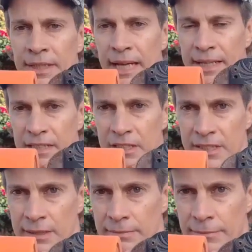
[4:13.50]
neck
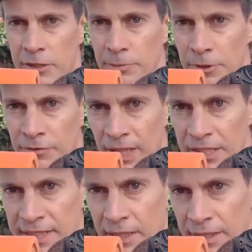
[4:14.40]
is much more
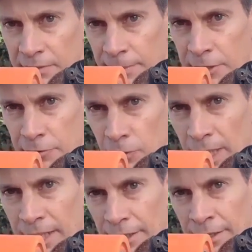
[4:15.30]
flashed out. It's much
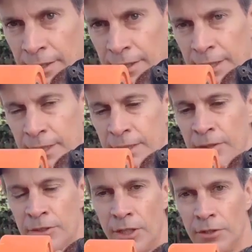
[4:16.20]
wider,
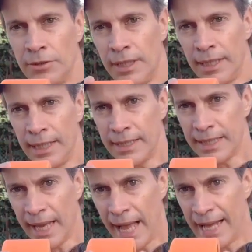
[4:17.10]
so it
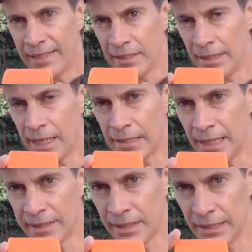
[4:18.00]
has a lot
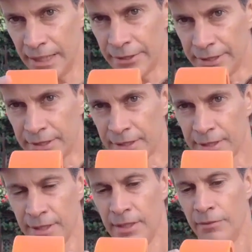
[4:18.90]
less clearance
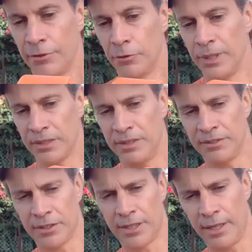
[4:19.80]
for the wheels.
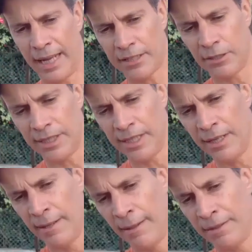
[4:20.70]
These are actually
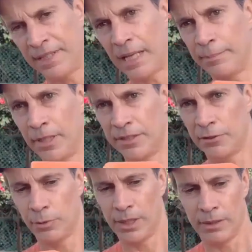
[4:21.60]
dead buds
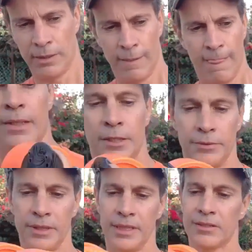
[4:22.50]
as well. You
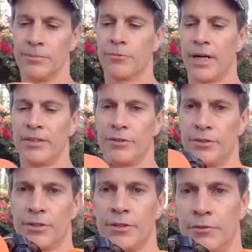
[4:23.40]
would need some
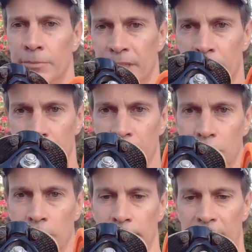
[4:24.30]
risers to make sure there's no
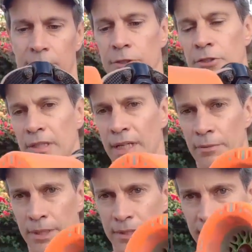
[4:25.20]
wheel bite. Usually I
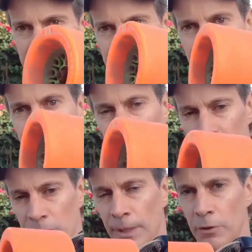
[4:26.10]
run this with
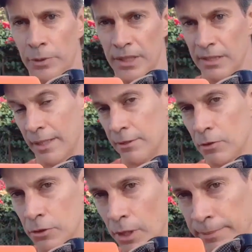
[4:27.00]
smaller wheels like the
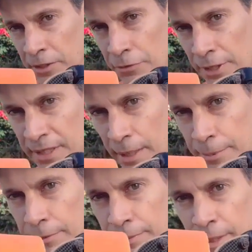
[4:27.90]
Kaguamas, for
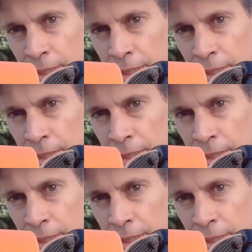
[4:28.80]
example,